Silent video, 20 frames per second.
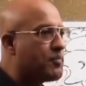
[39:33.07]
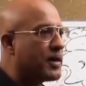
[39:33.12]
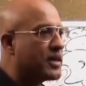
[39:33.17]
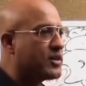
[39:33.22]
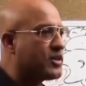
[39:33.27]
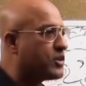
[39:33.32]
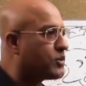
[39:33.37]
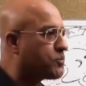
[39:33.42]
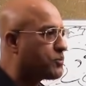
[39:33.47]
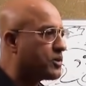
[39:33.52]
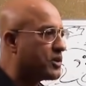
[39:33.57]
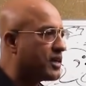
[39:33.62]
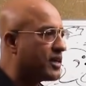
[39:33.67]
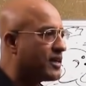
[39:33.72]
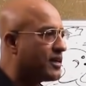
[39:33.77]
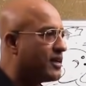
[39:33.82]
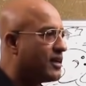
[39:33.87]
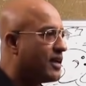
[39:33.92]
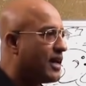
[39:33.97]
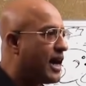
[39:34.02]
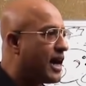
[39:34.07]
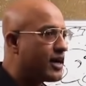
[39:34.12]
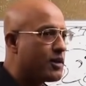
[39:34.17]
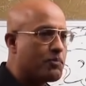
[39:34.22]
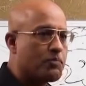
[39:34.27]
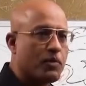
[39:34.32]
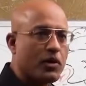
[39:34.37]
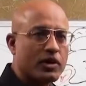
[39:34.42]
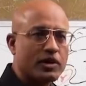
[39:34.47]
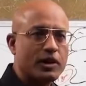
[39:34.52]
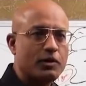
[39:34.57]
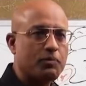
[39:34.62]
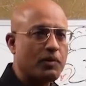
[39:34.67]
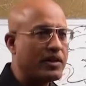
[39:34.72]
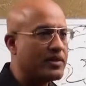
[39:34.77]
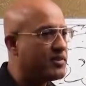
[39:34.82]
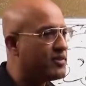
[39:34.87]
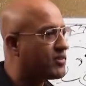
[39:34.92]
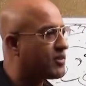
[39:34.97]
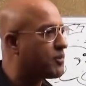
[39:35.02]
but she is putting at important
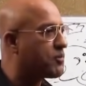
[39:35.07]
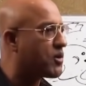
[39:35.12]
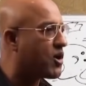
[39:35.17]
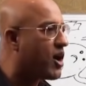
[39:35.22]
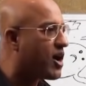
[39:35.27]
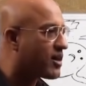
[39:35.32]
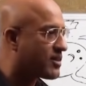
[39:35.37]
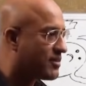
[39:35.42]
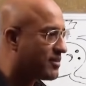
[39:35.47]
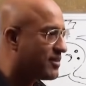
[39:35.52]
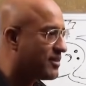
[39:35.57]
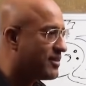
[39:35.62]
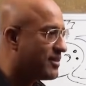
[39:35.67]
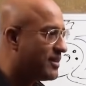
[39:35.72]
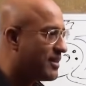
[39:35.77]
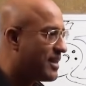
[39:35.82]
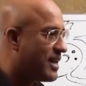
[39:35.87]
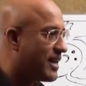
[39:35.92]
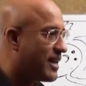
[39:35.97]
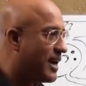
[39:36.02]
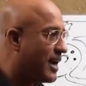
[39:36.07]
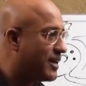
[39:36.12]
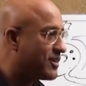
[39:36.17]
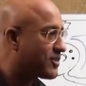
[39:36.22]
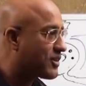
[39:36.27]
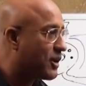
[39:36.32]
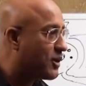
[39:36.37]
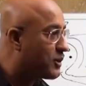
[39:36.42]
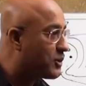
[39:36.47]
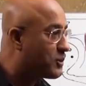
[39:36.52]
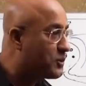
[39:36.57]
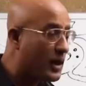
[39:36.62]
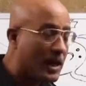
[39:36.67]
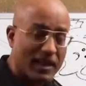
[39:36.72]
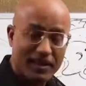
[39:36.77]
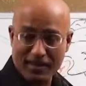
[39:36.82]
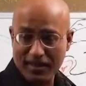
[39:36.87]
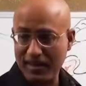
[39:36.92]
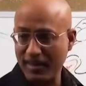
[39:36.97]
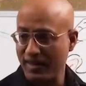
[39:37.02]
places some rocks and hands cannot do
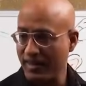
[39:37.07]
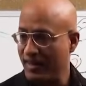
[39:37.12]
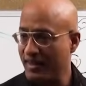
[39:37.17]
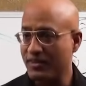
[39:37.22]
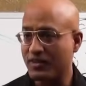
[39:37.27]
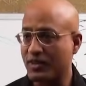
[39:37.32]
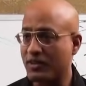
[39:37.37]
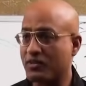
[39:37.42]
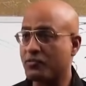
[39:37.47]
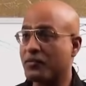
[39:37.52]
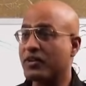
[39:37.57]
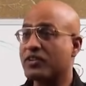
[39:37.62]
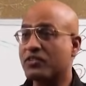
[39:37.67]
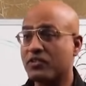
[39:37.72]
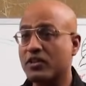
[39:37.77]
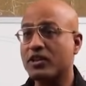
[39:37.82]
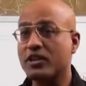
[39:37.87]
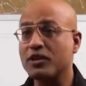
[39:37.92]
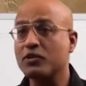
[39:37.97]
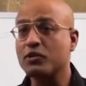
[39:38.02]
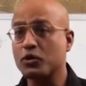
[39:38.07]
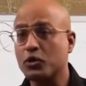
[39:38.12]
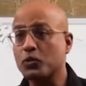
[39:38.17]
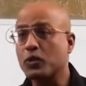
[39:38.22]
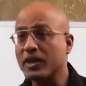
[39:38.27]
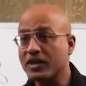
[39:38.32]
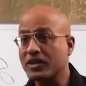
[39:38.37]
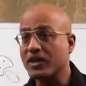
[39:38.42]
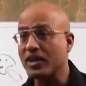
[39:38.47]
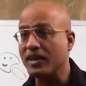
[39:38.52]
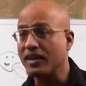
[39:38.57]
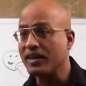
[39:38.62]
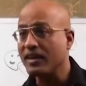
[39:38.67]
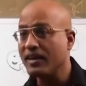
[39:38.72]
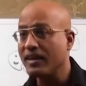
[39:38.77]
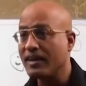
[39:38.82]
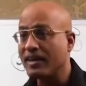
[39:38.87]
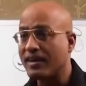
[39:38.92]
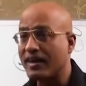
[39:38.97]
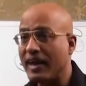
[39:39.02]
anything. It's a frustrating situation,
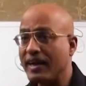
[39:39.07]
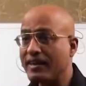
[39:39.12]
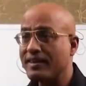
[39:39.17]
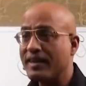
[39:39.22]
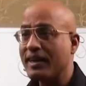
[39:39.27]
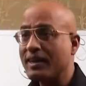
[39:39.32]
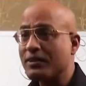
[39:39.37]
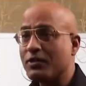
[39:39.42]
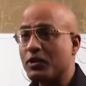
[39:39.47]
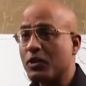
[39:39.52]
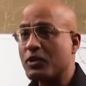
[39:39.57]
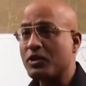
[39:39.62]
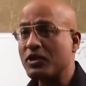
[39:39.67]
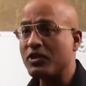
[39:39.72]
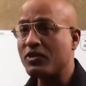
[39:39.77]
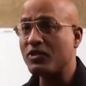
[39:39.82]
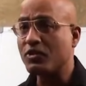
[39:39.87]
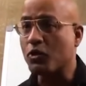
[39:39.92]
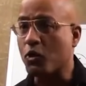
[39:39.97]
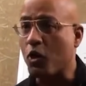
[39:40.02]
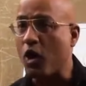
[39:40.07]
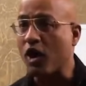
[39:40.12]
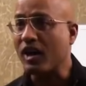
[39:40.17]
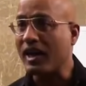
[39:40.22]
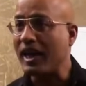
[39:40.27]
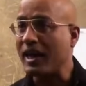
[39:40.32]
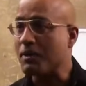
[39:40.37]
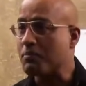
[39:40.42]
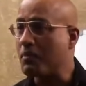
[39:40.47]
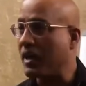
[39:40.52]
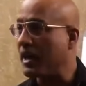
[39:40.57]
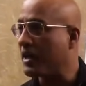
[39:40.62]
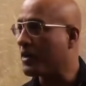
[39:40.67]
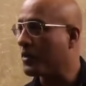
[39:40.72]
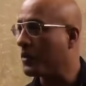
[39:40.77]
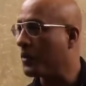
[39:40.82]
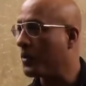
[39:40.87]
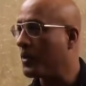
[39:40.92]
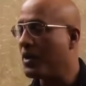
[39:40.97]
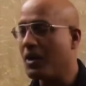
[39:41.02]
right? So this is rock-like
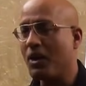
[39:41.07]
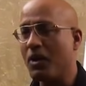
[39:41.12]
molecule.